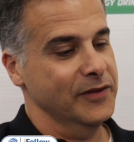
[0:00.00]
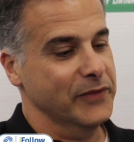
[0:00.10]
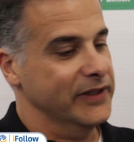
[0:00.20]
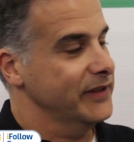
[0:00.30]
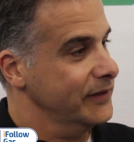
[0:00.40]

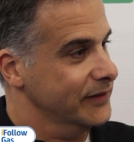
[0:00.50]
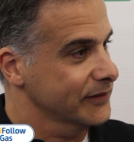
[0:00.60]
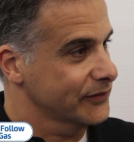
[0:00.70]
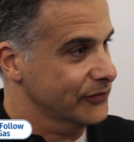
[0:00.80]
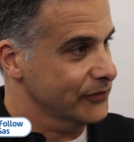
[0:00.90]
money
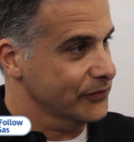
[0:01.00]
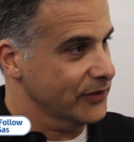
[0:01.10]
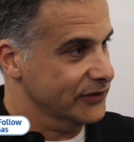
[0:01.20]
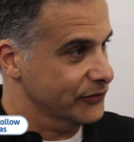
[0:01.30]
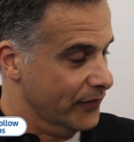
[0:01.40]

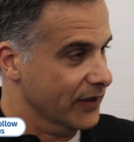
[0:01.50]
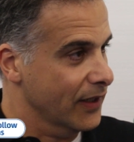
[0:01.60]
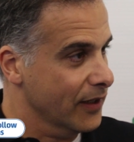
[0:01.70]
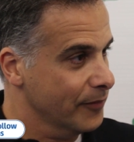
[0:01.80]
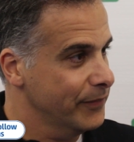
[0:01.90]
into the
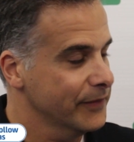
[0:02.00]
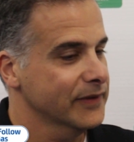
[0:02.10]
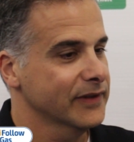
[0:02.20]
club.